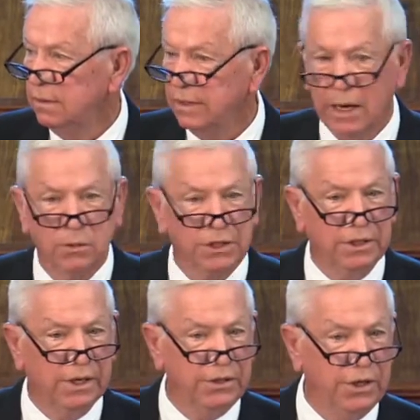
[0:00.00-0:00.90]
That was an
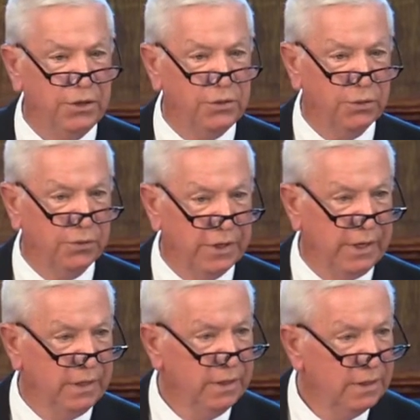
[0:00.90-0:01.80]
unusual
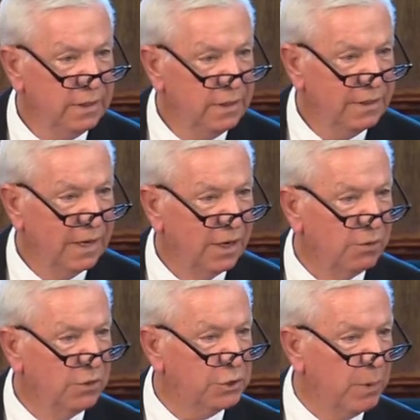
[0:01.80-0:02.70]
thing uh,
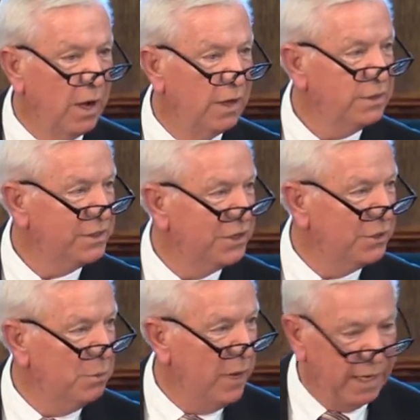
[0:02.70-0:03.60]
response to the
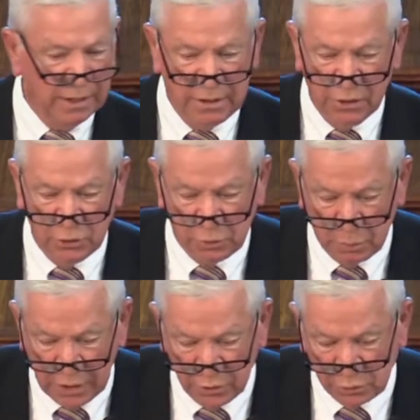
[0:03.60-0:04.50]
man who's,
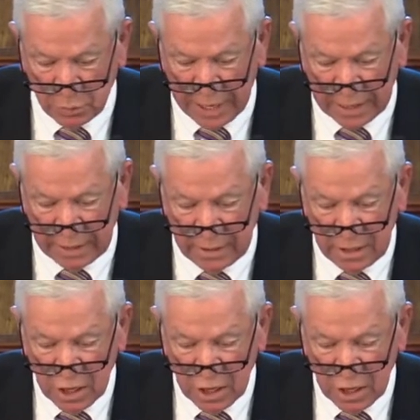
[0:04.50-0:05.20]
who's begging.